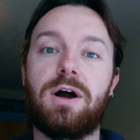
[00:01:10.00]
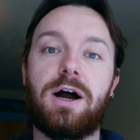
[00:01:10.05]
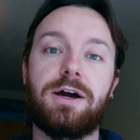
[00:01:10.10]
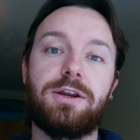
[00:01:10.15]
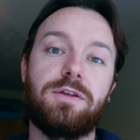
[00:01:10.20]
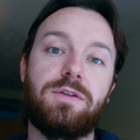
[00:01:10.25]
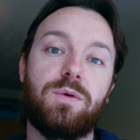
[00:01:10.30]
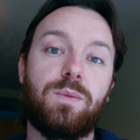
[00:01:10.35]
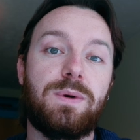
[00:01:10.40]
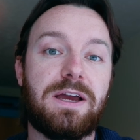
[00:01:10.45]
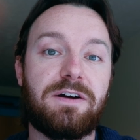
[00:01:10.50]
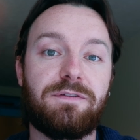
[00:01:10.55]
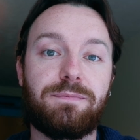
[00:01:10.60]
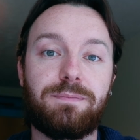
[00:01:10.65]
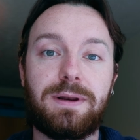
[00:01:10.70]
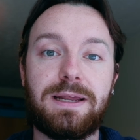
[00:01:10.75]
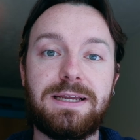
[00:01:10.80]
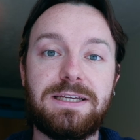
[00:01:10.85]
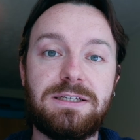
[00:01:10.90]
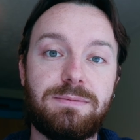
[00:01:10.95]
I know that we have
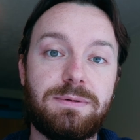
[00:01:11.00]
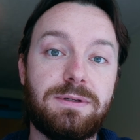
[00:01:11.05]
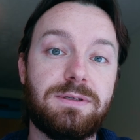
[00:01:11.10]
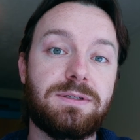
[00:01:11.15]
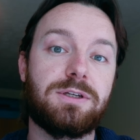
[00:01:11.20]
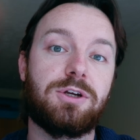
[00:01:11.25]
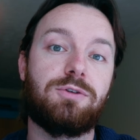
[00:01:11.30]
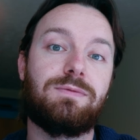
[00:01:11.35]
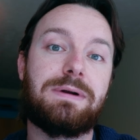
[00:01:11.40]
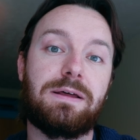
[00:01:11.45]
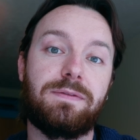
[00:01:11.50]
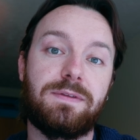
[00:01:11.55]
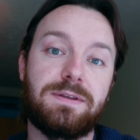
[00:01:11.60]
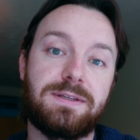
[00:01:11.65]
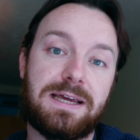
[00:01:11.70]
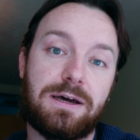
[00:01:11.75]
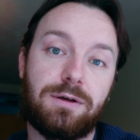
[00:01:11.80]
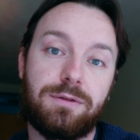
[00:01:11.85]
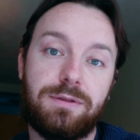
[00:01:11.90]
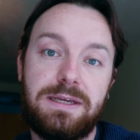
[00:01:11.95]
placements around the
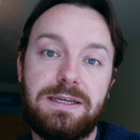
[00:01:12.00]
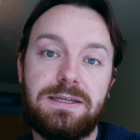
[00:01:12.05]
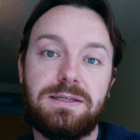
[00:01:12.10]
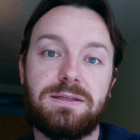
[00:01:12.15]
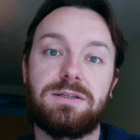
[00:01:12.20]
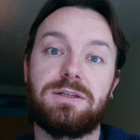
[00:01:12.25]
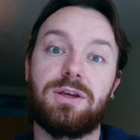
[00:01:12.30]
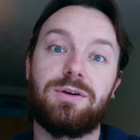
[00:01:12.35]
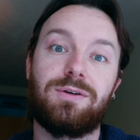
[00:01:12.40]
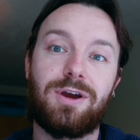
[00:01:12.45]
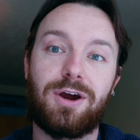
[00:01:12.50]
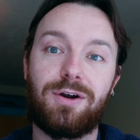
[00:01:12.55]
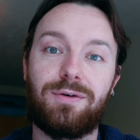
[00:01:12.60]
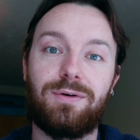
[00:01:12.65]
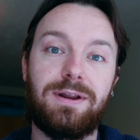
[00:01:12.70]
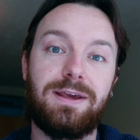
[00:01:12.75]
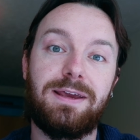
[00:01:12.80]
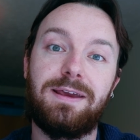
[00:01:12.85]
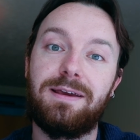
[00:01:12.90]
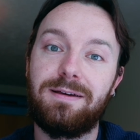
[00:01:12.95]
southeast, so
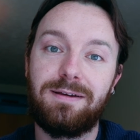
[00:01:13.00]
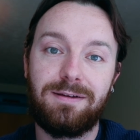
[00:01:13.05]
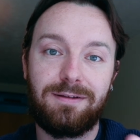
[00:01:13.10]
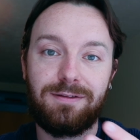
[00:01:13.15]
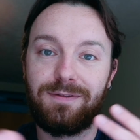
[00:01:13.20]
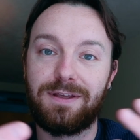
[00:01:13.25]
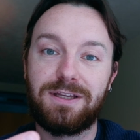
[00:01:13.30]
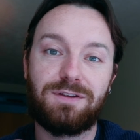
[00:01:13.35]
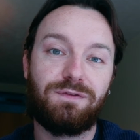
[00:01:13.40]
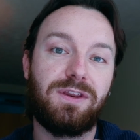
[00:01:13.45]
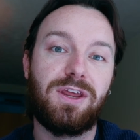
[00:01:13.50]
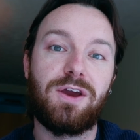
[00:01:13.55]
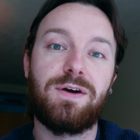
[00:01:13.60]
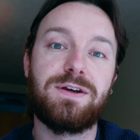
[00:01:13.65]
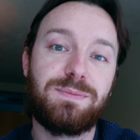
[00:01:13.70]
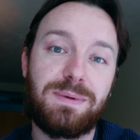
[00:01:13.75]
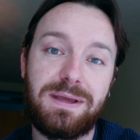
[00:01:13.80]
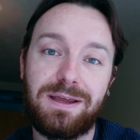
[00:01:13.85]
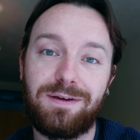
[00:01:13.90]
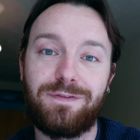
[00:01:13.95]
currently this video
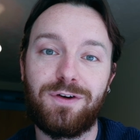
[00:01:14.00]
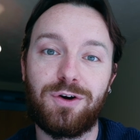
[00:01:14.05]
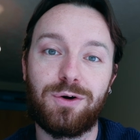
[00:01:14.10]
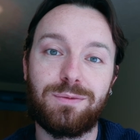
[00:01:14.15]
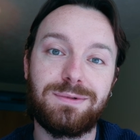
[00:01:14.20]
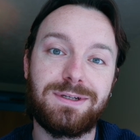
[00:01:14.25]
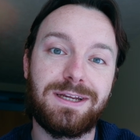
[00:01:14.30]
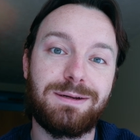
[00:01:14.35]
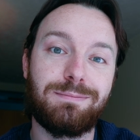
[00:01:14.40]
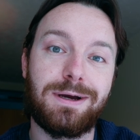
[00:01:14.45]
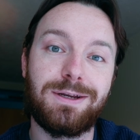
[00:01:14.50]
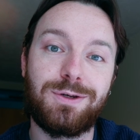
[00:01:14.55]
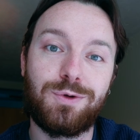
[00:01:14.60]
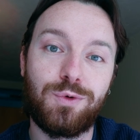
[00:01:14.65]
is being filmed in my